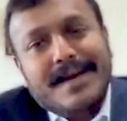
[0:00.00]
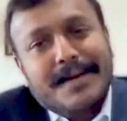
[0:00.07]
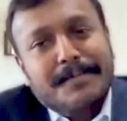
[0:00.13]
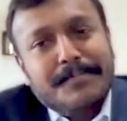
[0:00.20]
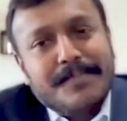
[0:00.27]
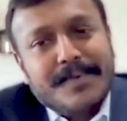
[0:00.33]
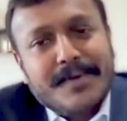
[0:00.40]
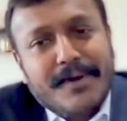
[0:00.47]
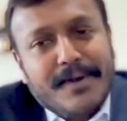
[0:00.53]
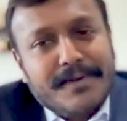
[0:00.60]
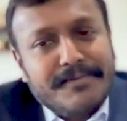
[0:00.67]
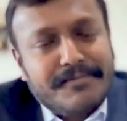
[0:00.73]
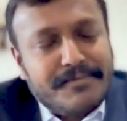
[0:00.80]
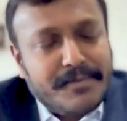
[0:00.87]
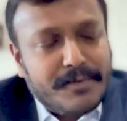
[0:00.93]

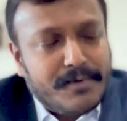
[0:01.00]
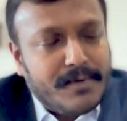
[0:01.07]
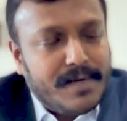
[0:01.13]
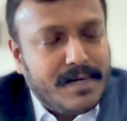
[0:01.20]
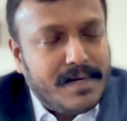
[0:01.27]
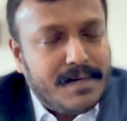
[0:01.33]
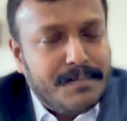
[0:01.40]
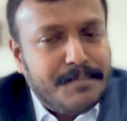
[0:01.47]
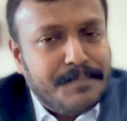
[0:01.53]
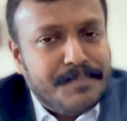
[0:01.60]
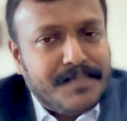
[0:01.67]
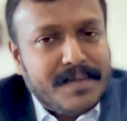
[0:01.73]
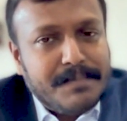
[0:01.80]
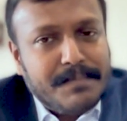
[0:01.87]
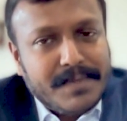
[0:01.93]
Gaurav,
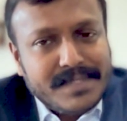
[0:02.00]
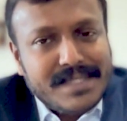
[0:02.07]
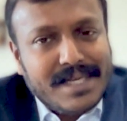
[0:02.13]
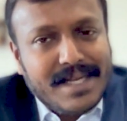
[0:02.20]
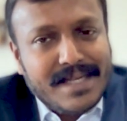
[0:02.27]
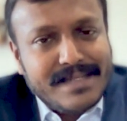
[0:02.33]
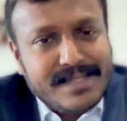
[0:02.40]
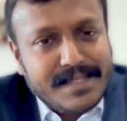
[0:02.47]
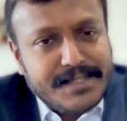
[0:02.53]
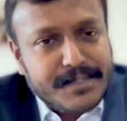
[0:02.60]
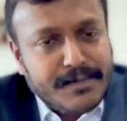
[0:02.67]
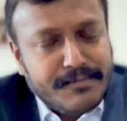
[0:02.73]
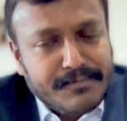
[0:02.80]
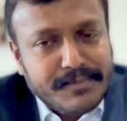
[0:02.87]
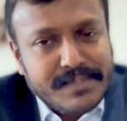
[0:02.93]

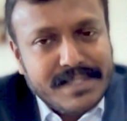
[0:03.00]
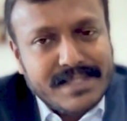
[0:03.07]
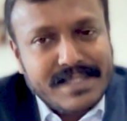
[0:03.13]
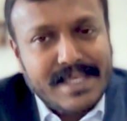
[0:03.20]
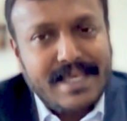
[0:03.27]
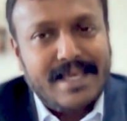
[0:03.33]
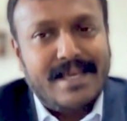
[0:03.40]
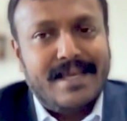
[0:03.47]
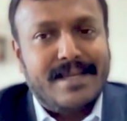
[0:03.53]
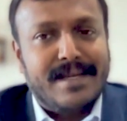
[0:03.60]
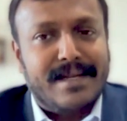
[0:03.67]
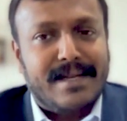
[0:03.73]
personalization, of course, is key in